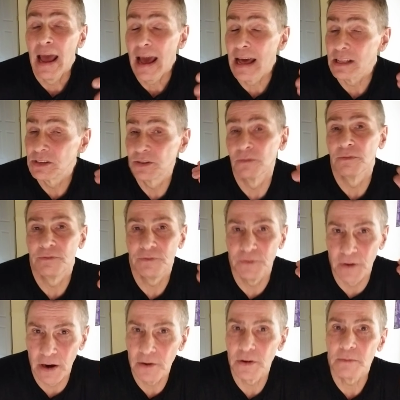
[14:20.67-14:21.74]
And some
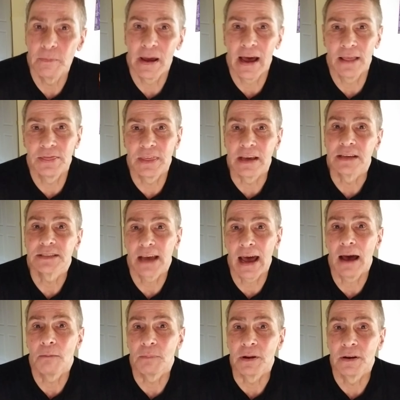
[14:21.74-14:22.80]
very bad things
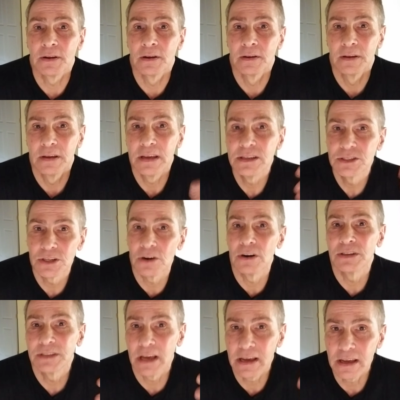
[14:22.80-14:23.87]
happened. He
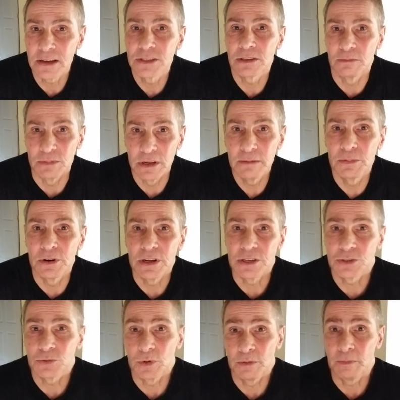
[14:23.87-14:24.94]
started taking some
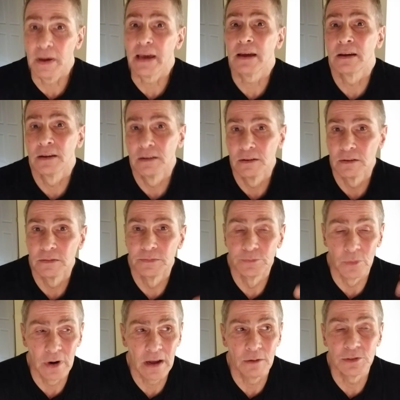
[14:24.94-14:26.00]
liberties with me
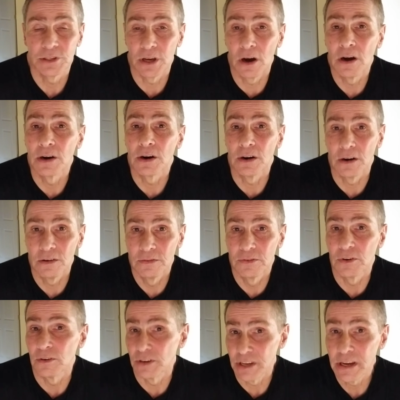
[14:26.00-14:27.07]
when I was younger
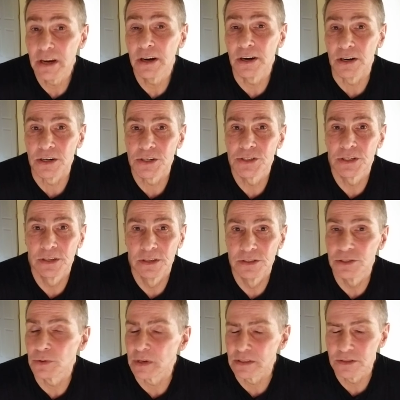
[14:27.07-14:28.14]
for years,
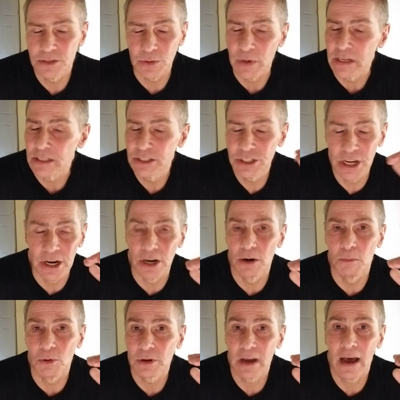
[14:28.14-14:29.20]
doing
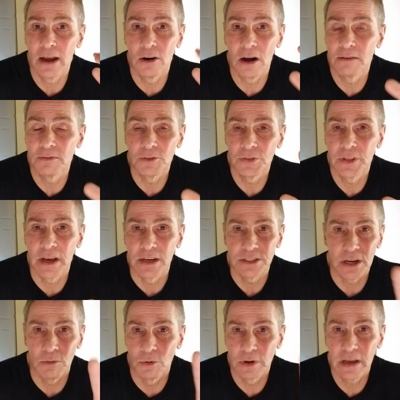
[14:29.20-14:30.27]
terrible, god-awful things.
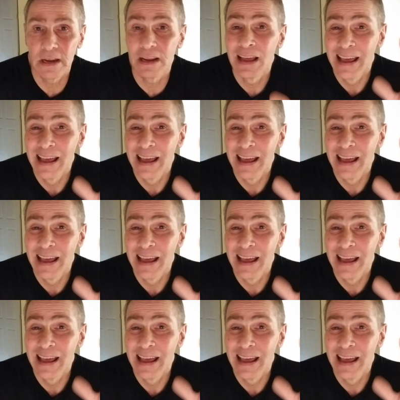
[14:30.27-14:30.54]
I won't get it.